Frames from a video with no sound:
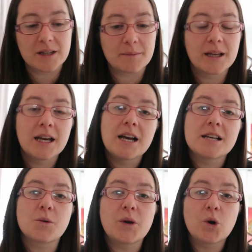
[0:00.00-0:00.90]
Um,
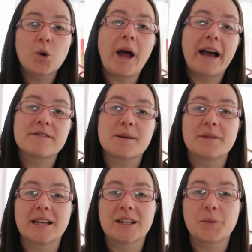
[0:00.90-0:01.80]
so we all have
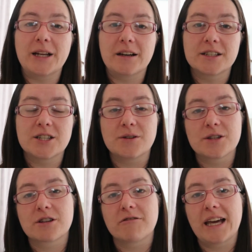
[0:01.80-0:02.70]
something that we like to do
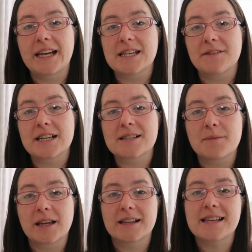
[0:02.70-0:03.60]
that's creative and it's
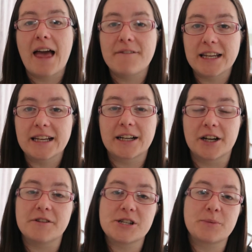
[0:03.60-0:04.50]
something that's heavily
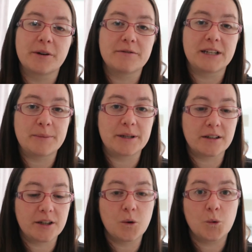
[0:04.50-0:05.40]
encouraged by Philip and
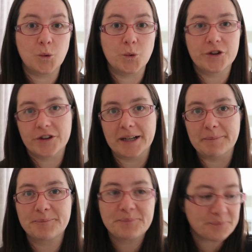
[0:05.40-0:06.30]
I all the time.